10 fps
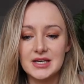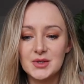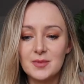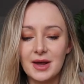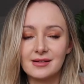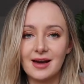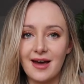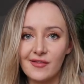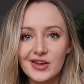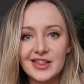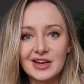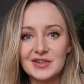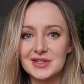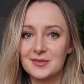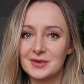This will make everything
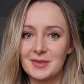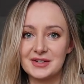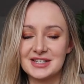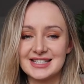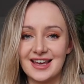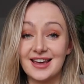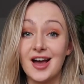else that I'm about to say